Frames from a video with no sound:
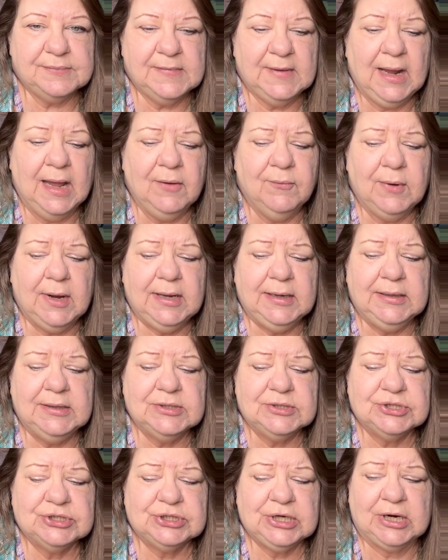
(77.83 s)
I want to
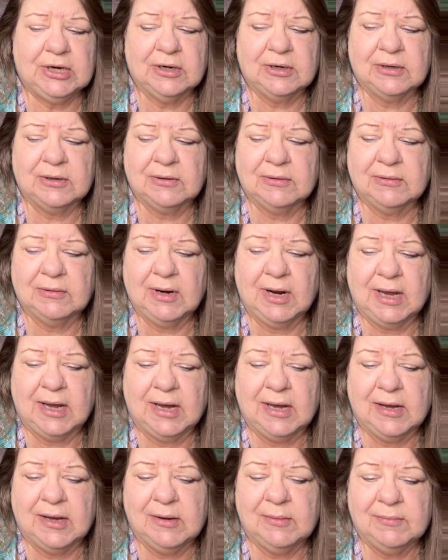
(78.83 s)
share
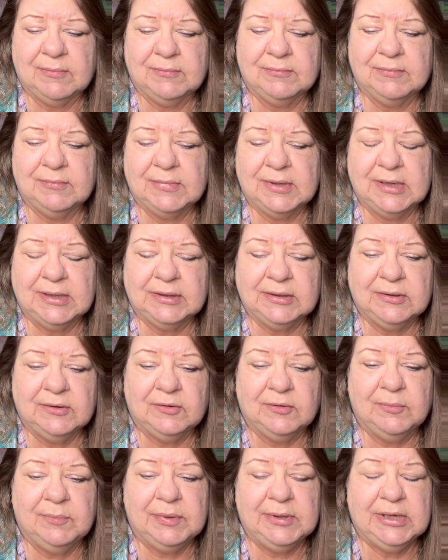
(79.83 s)
a
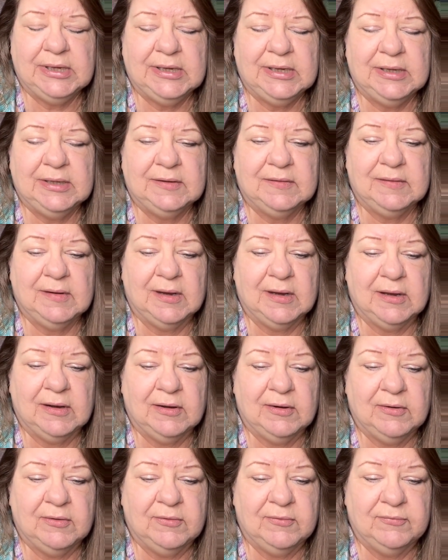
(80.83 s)
little bit
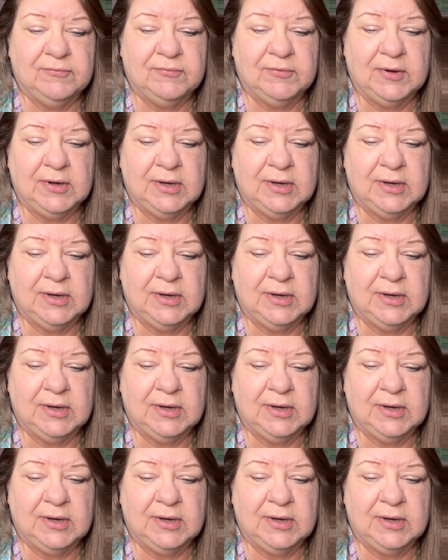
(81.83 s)
of